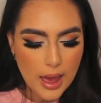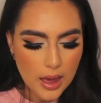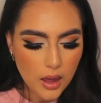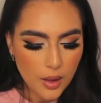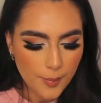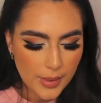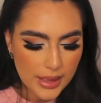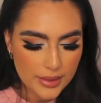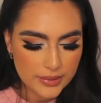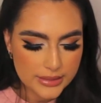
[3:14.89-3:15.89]

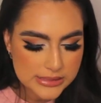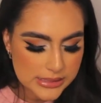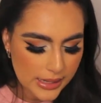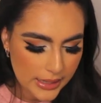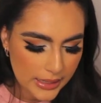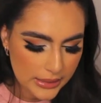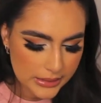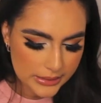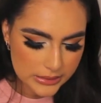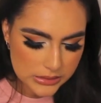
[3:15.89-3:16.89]
and this guy
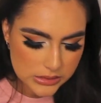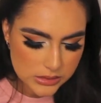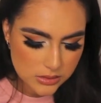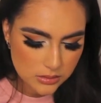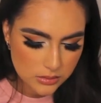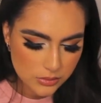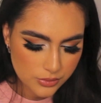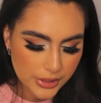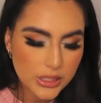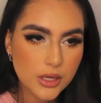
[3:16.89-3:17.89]
is
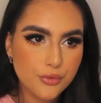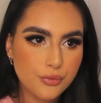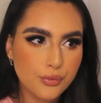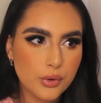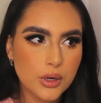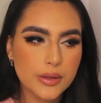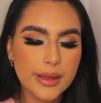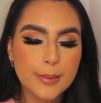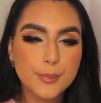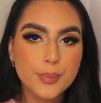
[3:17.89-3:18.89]
really good for
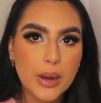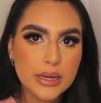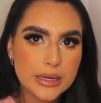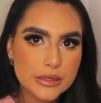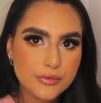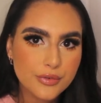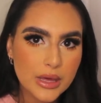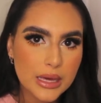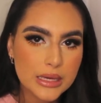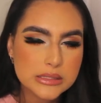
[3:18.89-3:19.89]
like brightening the
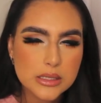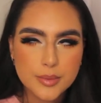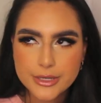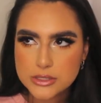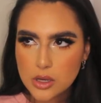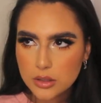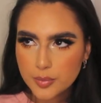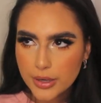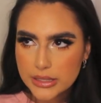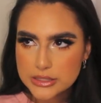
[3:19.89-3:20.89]
face. I mean, it's called a
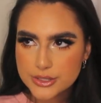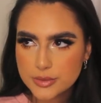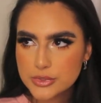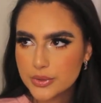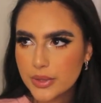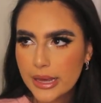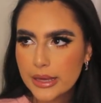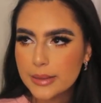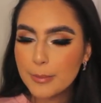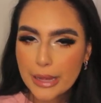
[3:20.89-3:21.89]
brightening serum, so
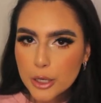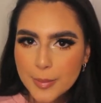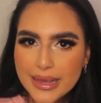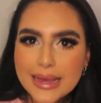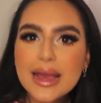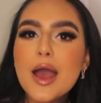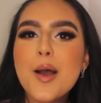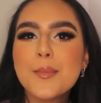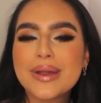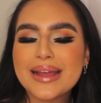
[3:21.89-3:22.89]
like it better be,
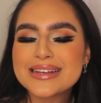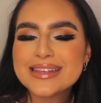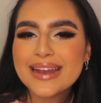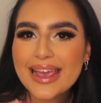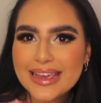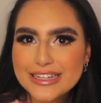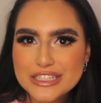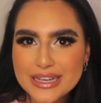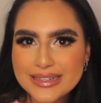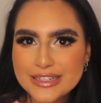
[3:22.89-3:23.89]
but it has an
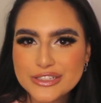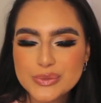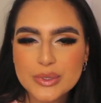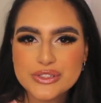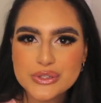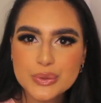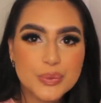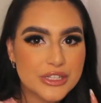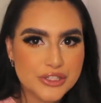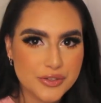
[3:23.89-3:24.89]
AHA in there as well, so
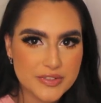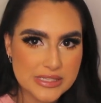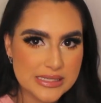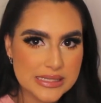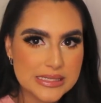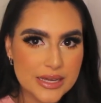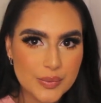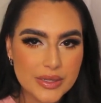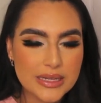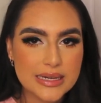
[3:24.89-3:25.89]
it resurfaces the
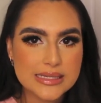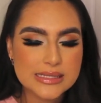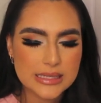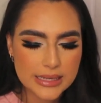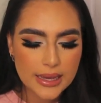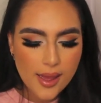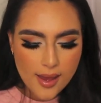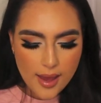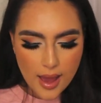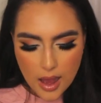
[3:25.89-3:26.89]
skin really
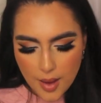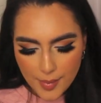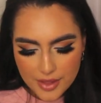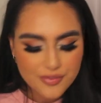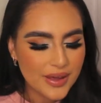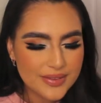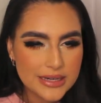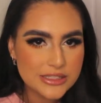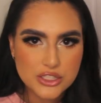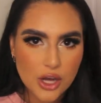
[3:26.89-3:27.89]
nicely. I find
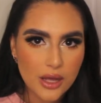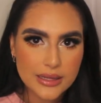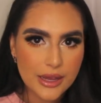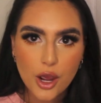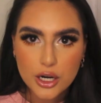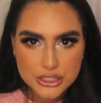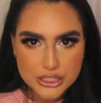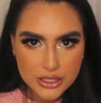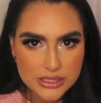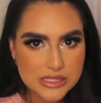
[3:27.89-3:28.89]
that it's not like
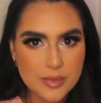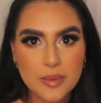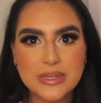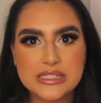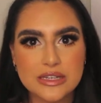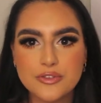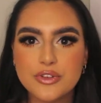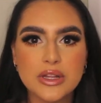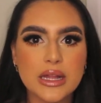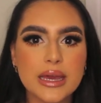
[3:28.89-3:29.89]
harsh at all. It doesn't make my skin
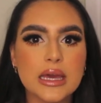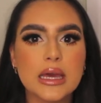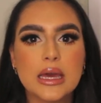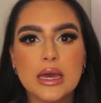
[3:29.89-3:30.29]
feel like